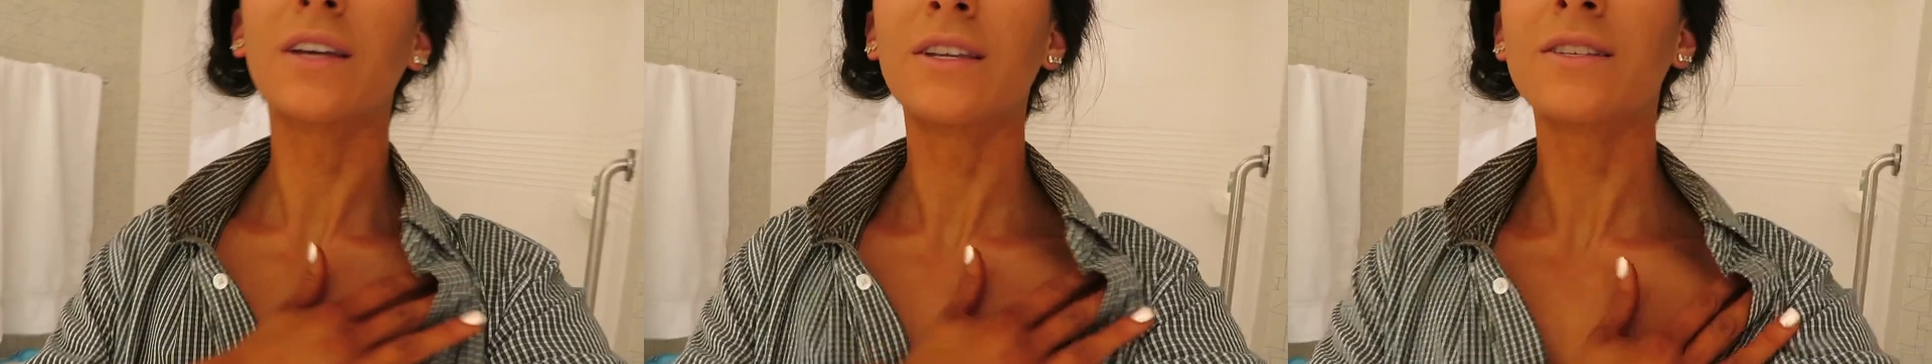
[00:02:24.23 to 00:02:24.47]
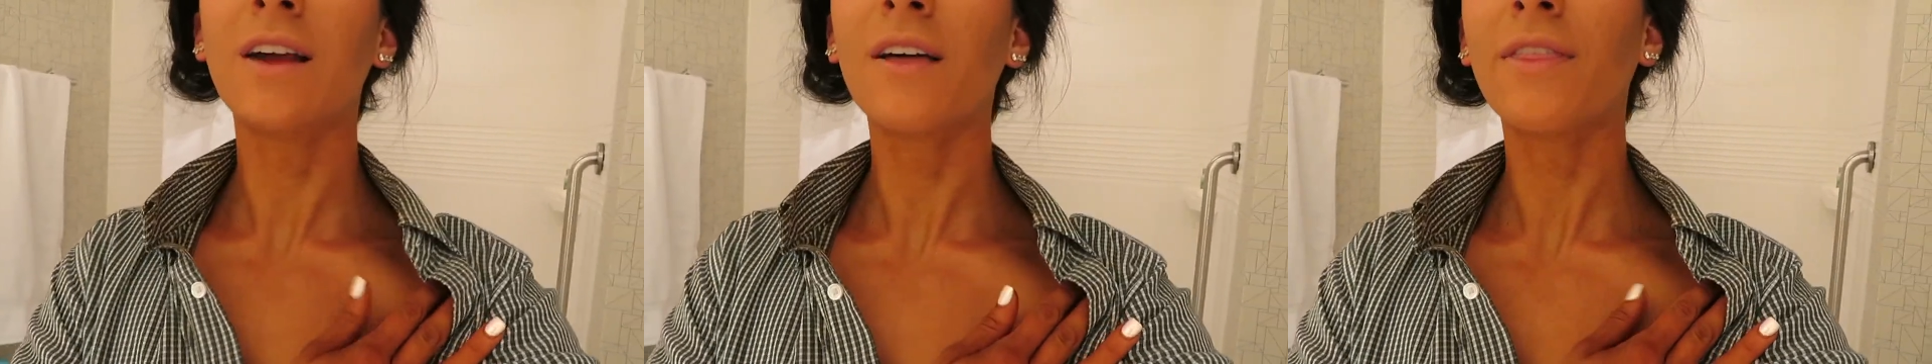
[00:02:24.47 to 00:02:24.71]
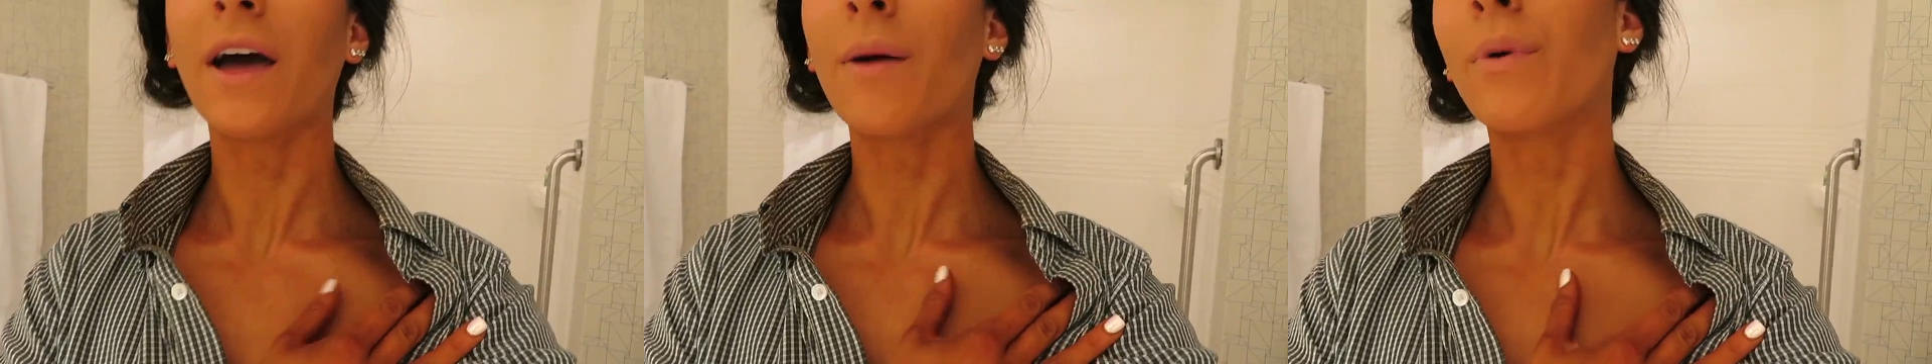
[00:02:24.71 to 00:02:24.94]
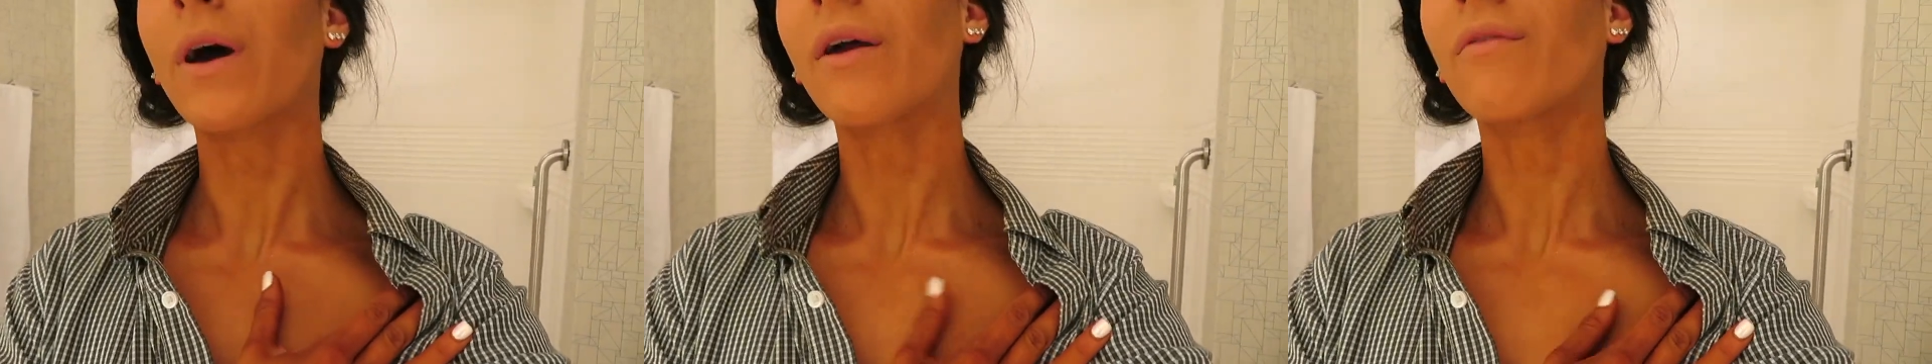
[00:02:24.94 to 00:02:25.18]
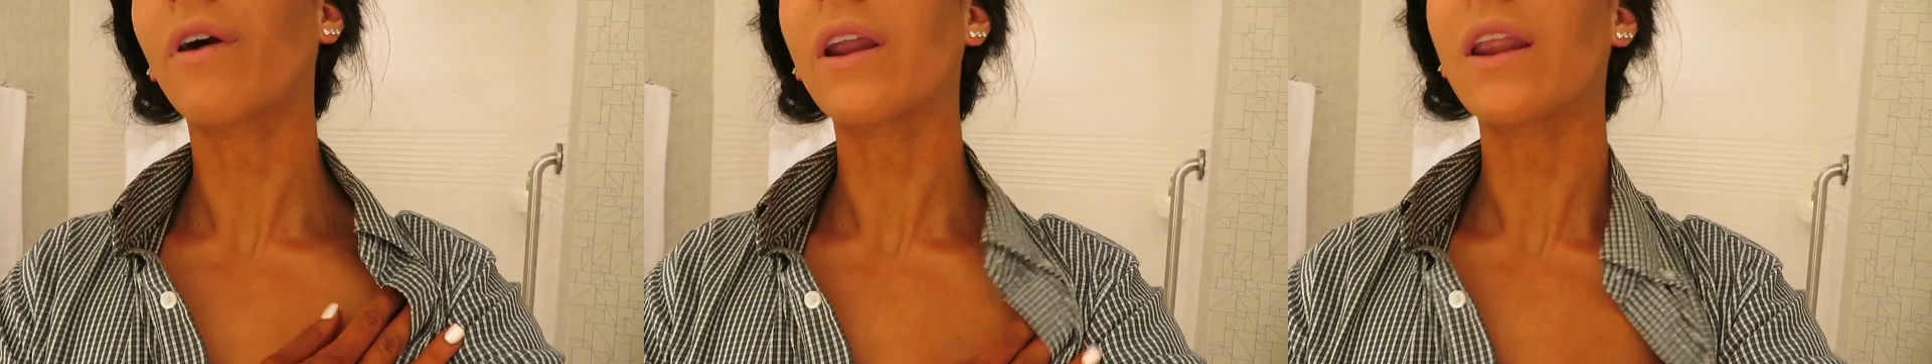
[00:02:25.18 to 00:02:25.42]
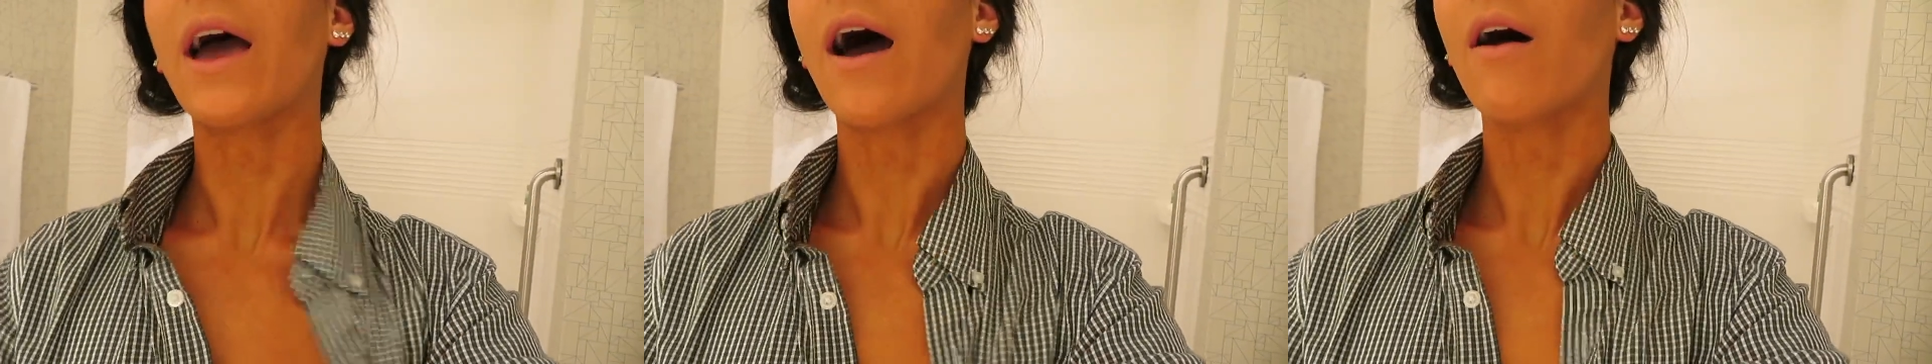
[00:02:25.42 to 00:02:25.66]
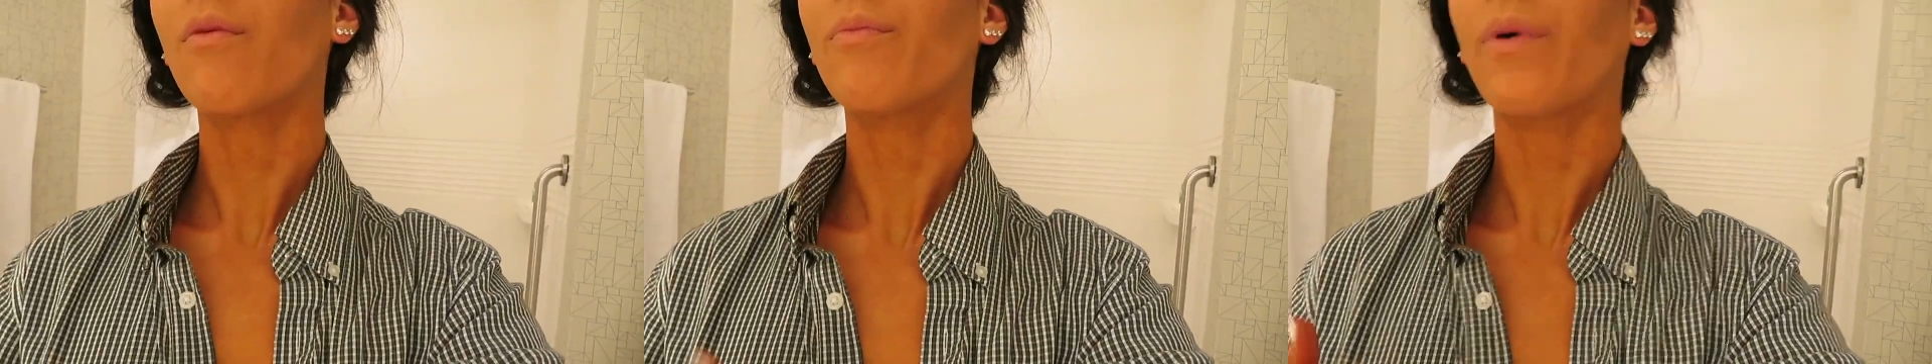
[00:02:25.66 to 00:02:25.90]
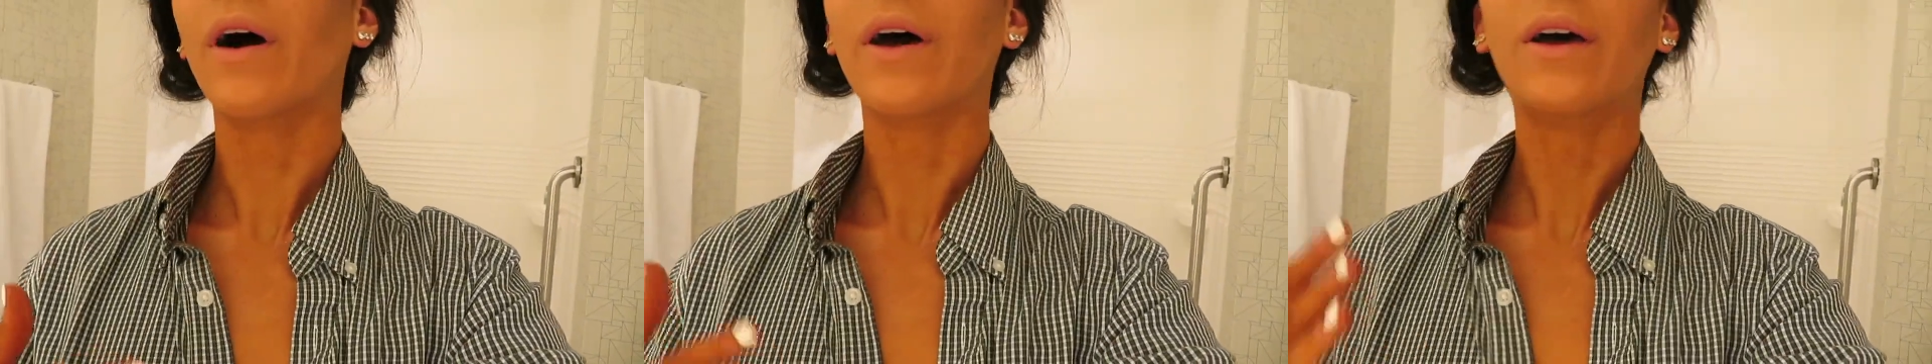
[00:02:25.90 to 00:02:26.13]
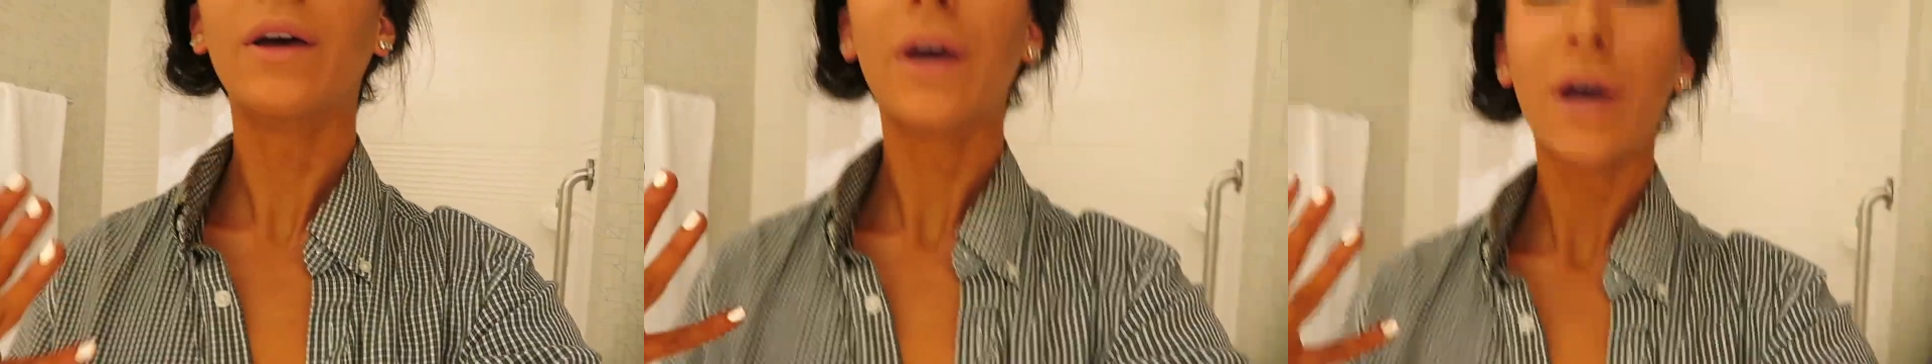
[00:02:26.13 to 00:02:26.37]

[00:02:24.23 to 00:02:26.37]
It's not that bad right now, but